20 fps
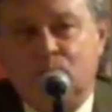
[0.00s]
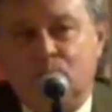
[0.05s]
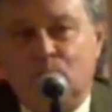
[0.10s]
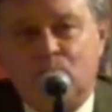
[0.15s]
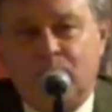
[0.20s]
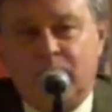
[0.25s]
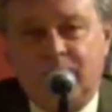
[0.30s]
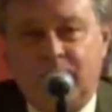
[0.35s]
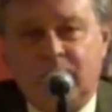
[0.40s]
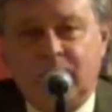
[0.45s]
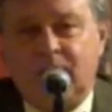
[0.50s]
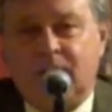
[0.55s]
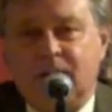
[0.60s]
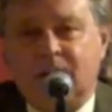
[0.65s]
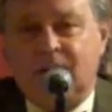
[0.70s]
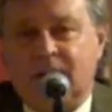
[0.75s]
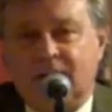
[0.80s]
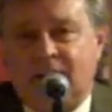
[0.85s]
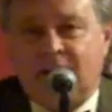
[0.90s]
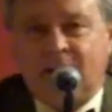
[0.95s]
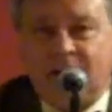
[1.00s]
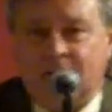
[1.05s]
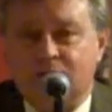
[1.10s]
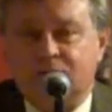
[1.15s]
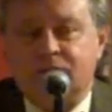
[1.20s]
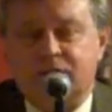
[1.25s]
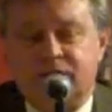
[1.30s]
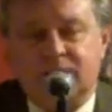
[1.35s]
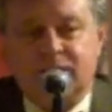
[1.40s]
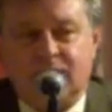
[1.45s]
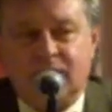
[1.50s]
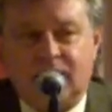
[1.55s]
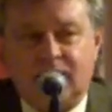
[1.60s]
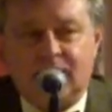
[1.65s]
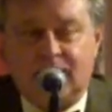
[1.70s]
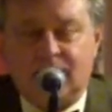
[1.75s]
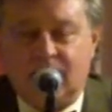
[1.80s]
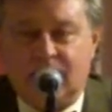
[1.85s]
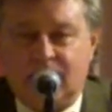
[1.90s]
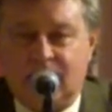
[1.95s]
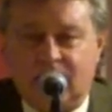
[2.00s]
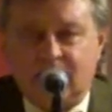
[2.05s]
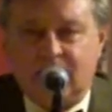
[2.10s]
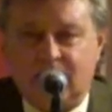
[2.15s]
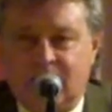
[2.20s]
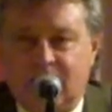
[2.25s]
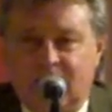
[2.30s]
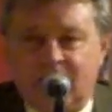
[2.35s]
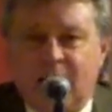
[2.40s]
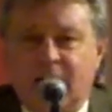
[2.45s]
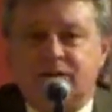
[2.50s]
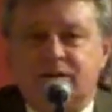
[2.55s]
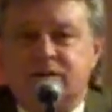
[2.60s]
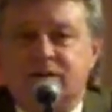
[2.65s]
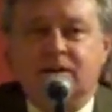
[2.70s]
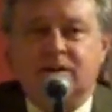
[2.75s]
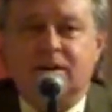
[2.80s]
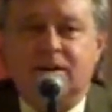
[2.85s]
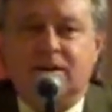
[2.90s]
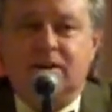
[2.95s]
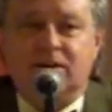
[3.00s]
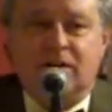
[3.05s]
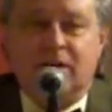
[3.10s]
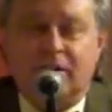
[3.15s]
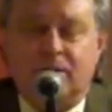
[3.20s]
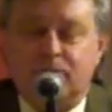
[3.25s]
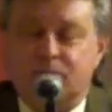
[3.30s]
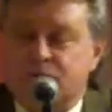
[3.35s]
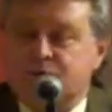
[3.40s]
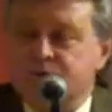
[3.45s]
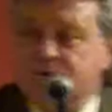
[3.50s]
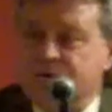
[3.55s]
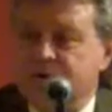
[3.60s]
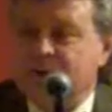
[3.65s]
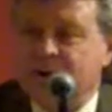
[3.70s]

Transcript: We cannot get to the